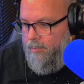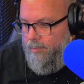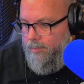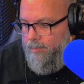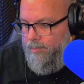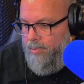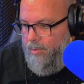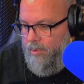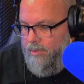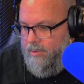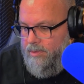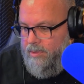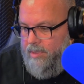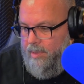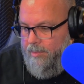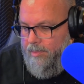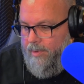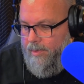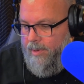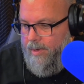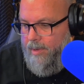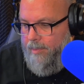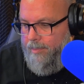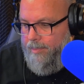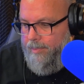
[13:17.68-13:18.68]
pull his
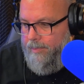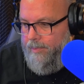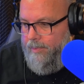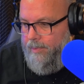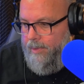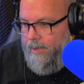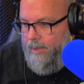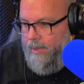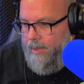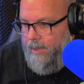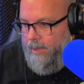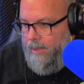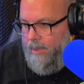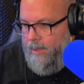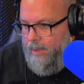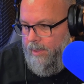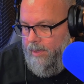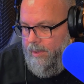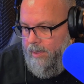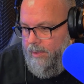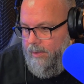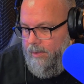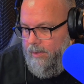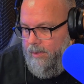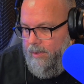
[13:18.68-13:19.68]
number up
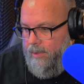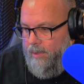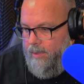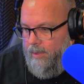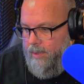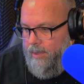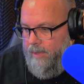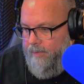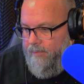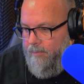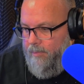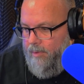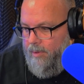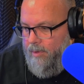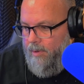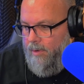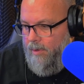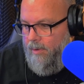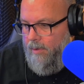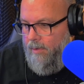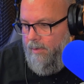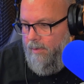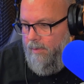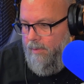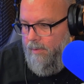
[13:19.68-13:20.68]
and give him a
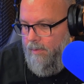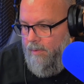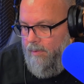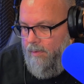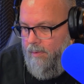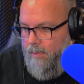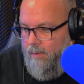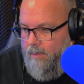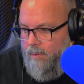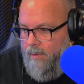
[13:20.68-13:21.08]
call.